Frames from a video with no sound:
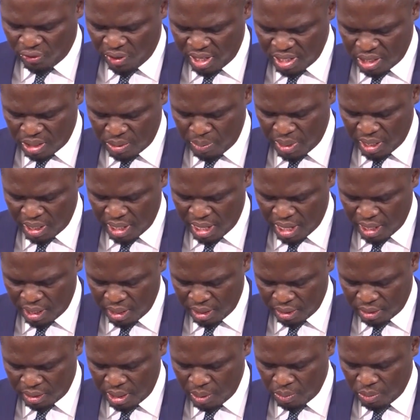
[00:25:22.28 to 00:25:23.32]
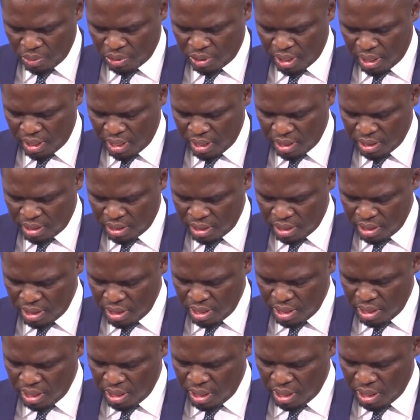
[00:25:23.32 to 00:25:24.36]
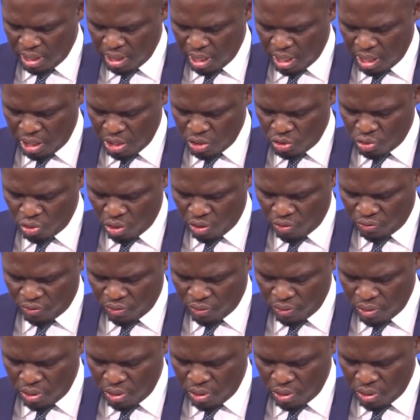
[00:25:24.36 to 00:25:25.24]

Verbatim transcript: first medal in table tennis in the history of